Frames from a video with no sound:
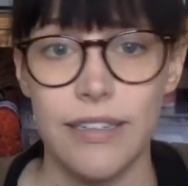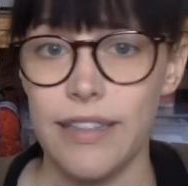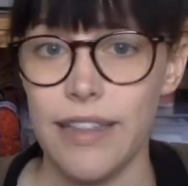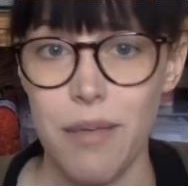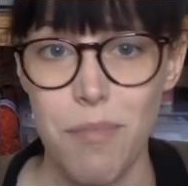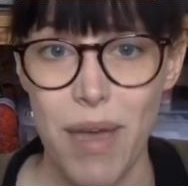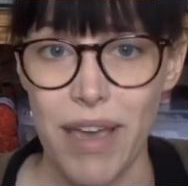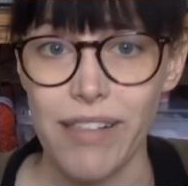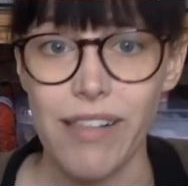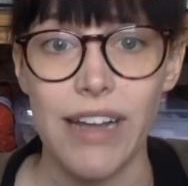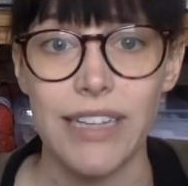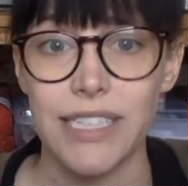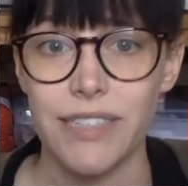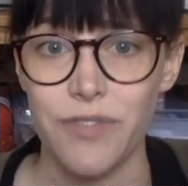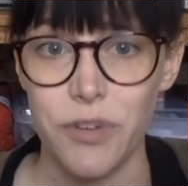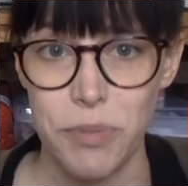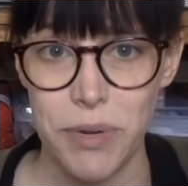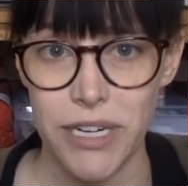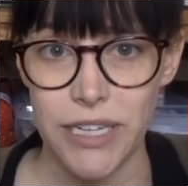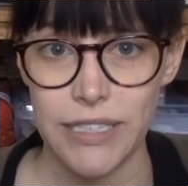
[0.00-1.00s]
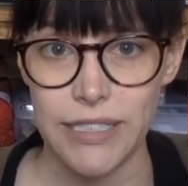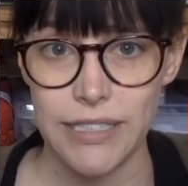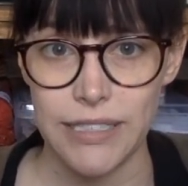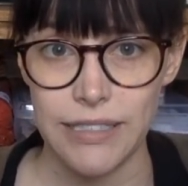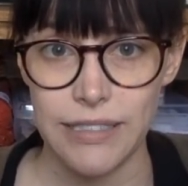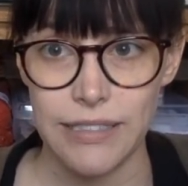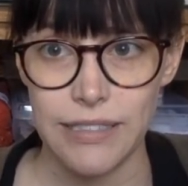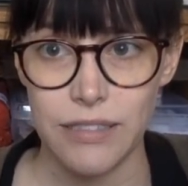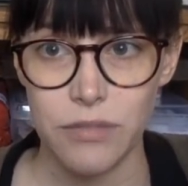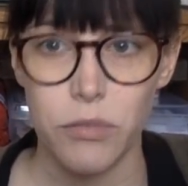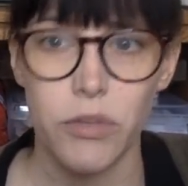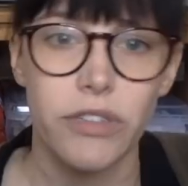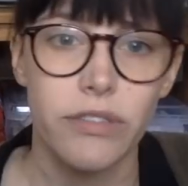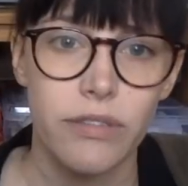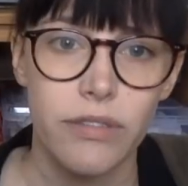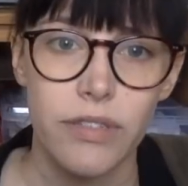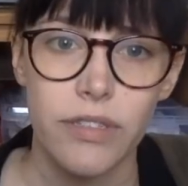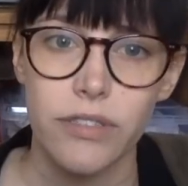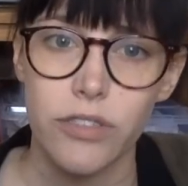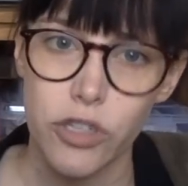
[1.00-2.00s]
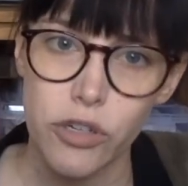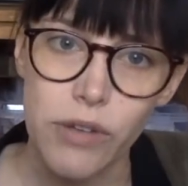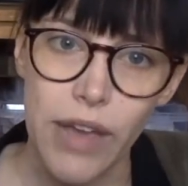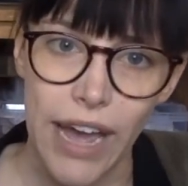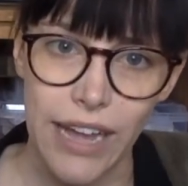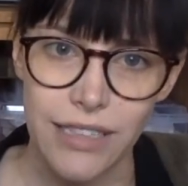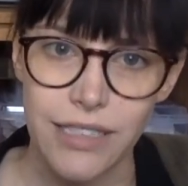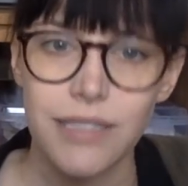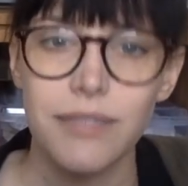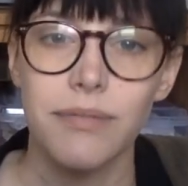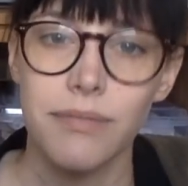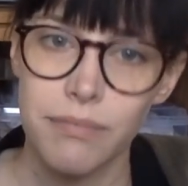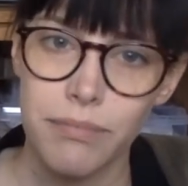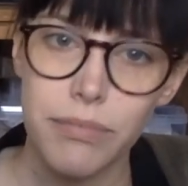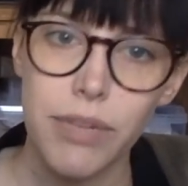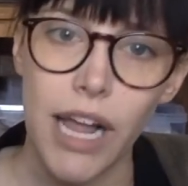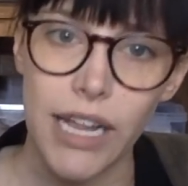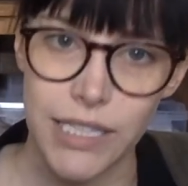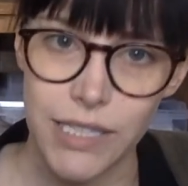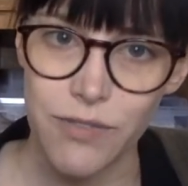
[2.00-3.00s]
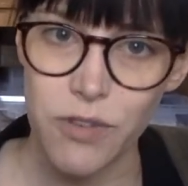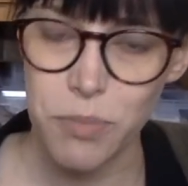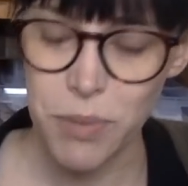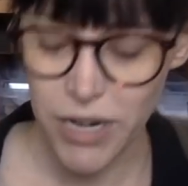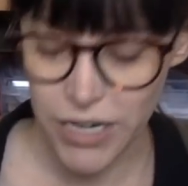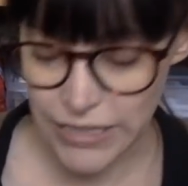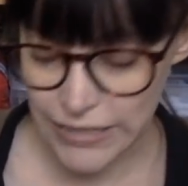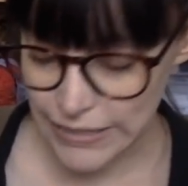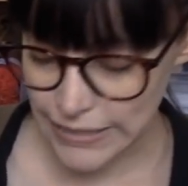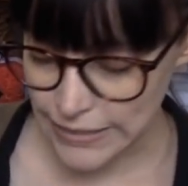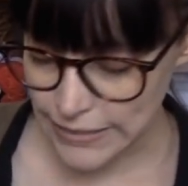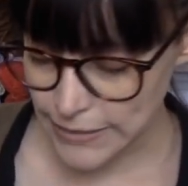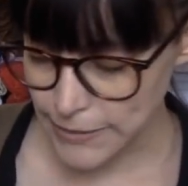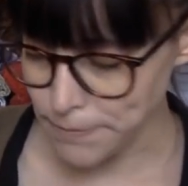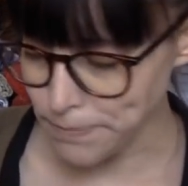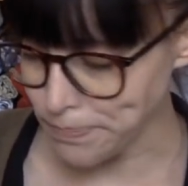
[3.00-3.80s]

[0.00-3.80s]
They make lots of appearances. Well, 2 cats, lots of appearances.